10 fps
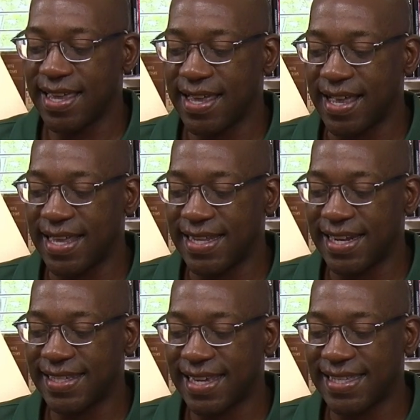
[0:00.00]
And
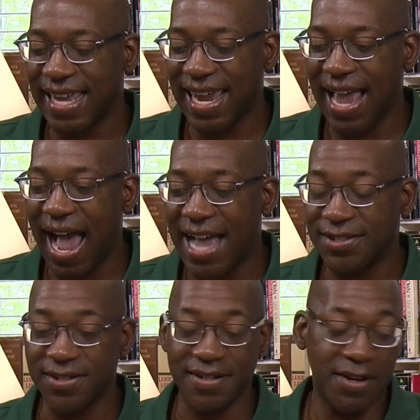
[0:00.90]
then it says a
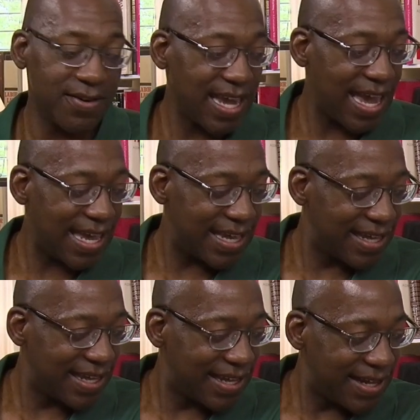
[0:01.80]
hazard, okay?
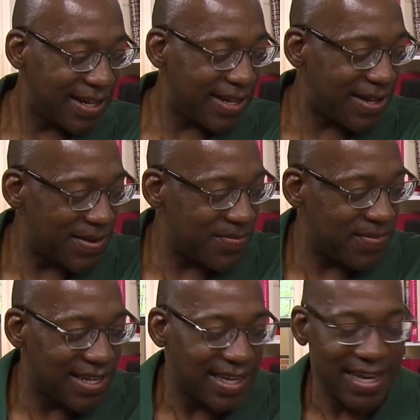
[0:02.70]

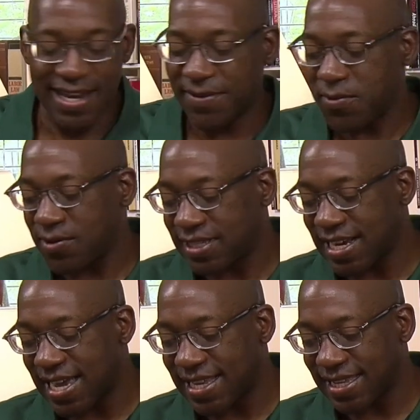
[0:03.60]
And of course
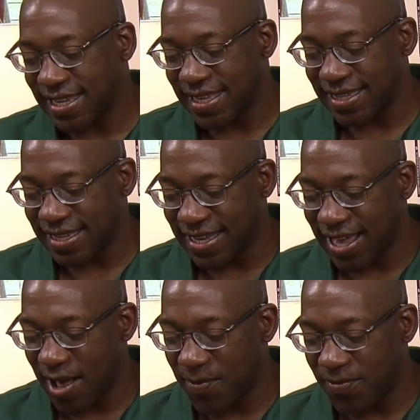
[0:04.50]
I got the
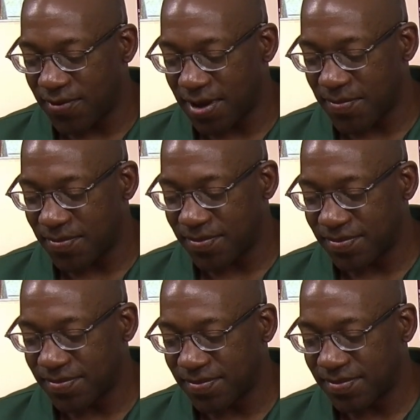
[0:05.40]
help from
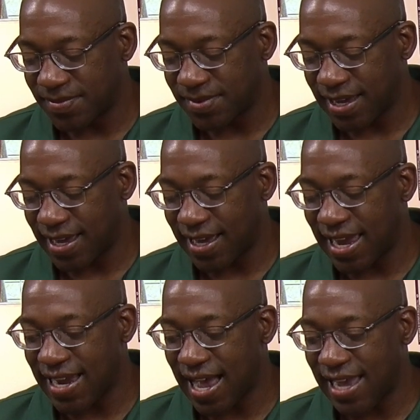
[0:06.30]

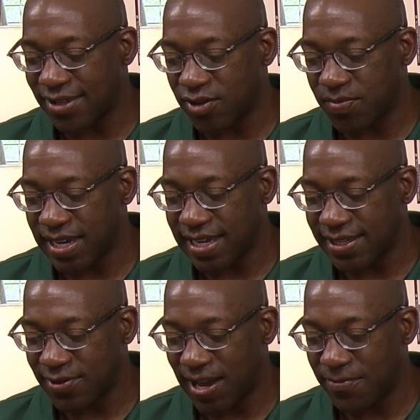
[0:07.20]
AI a little bit.
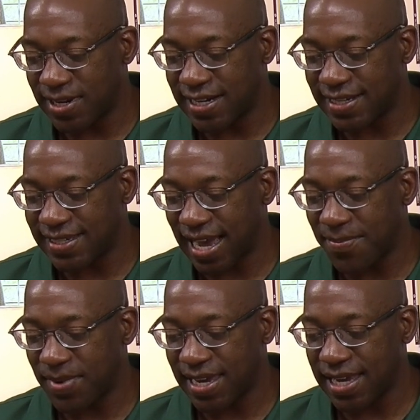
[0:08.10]
So I wanted to
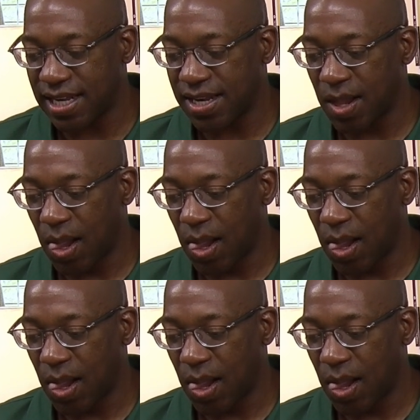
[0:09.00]
type in